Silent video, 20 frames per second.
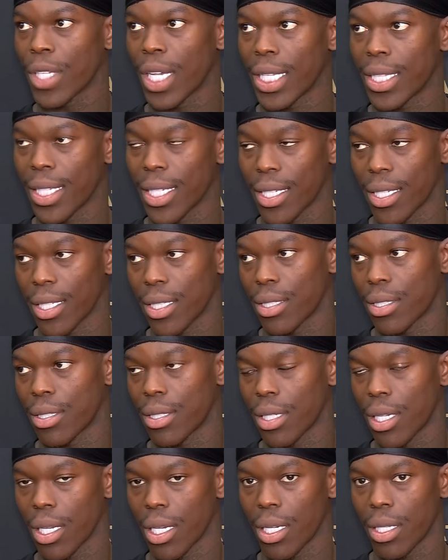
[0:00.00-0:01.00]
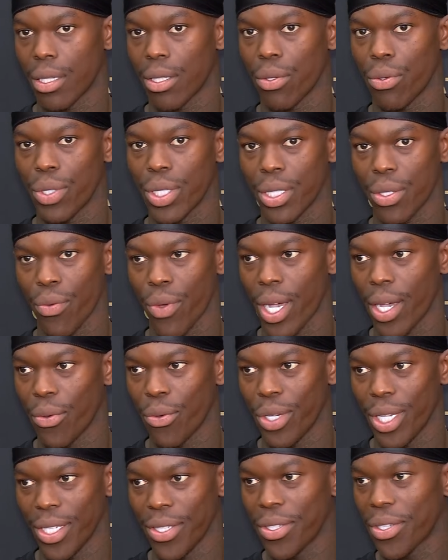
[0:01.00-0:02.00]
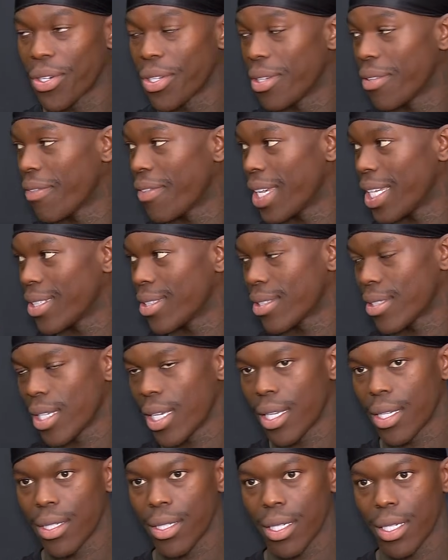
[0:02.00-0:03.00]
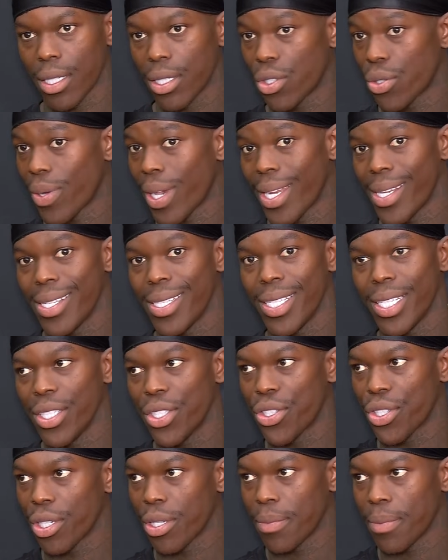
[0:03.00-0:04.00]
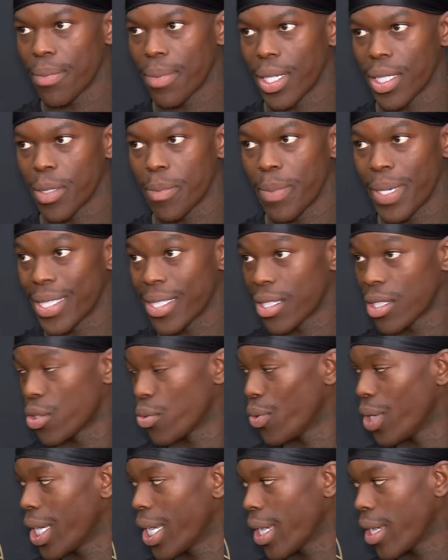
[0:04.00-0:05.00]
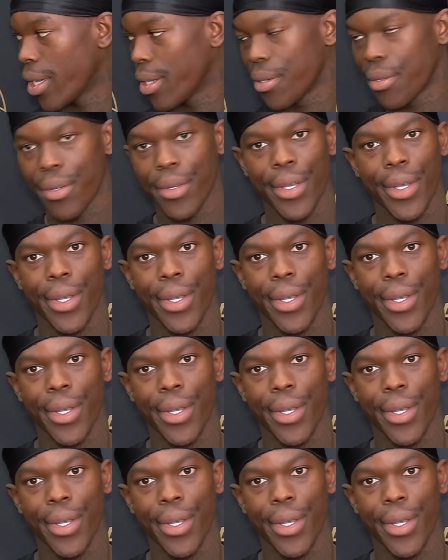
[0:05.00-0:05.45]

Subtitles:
I think that's the reason why we, you know, the vets, and try to teach them as best as we can.